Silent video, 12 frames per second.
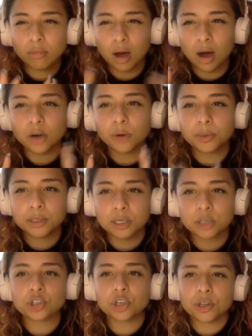
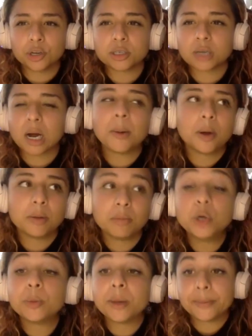100% sure. There's a couple of
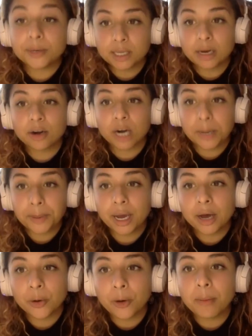new papers that are coming
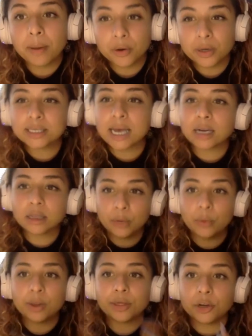out about exactly
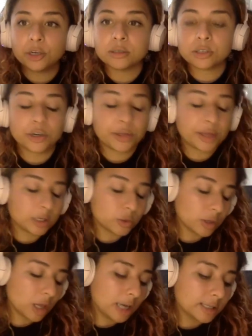when certain things
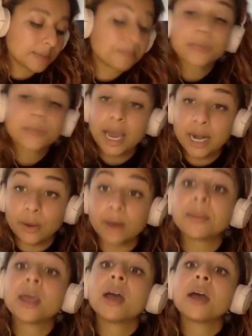were lost. Anyway,
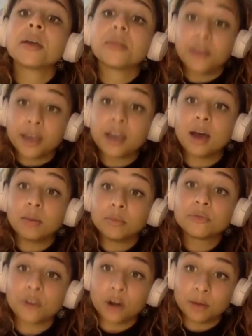mm. they
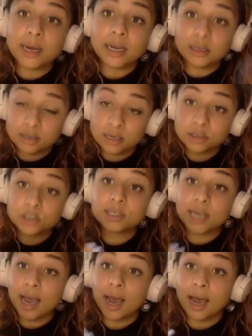come from ancestors
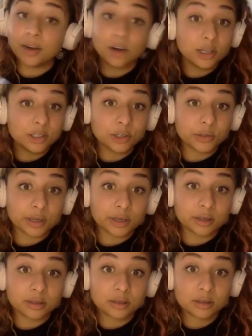that had
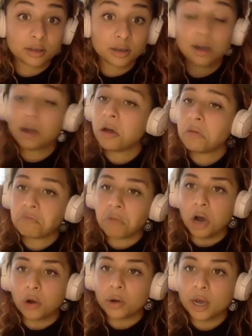osteocytes. Yeah.
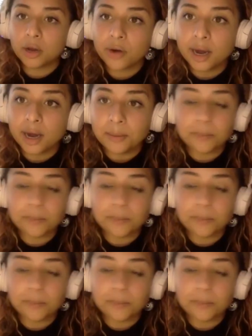Okay, great.